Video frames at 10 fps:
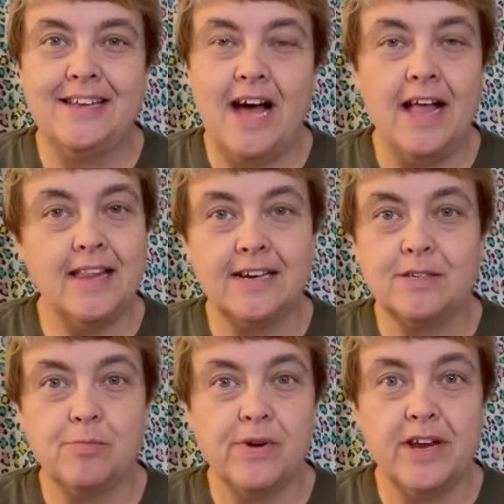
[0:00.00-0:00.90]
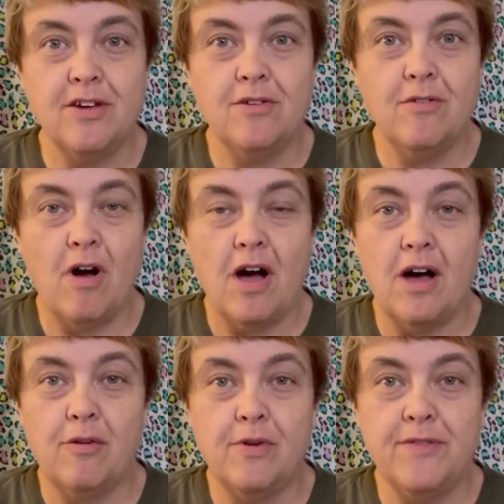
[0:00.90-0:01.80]
I'd like to bring you
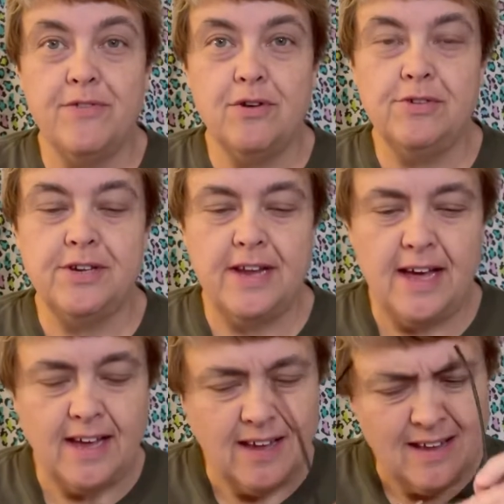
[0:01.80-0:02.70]
a review today.